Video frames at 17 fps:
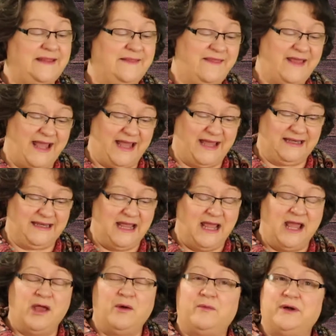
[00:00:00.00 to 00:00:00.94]
Then,
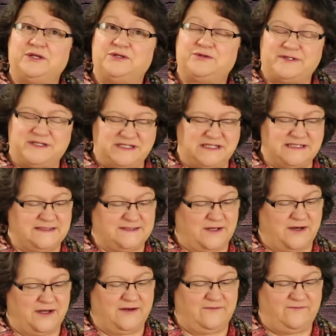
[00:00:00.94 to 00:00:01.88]
when Tricia
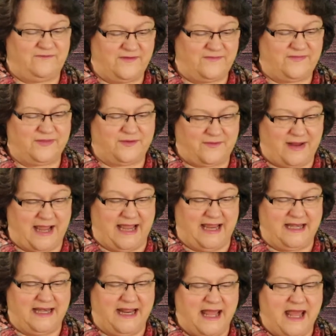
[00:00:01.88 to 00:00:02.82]
started 5th
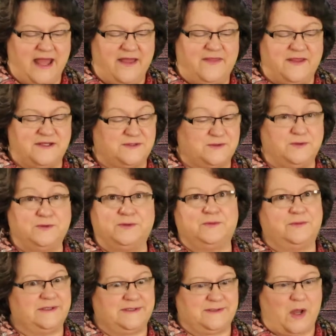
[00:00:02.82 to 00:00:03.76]
grade, the
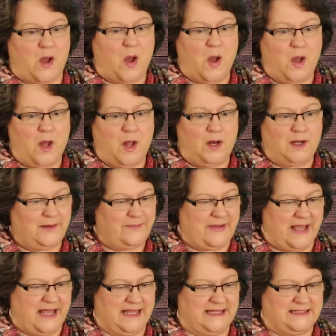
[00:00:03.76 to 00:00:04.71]
school was all
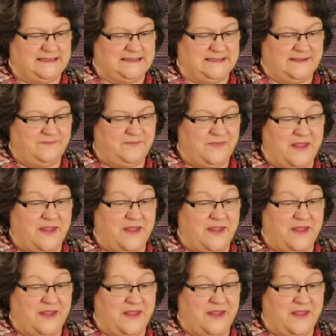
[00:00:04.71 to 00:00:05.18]
abuzz.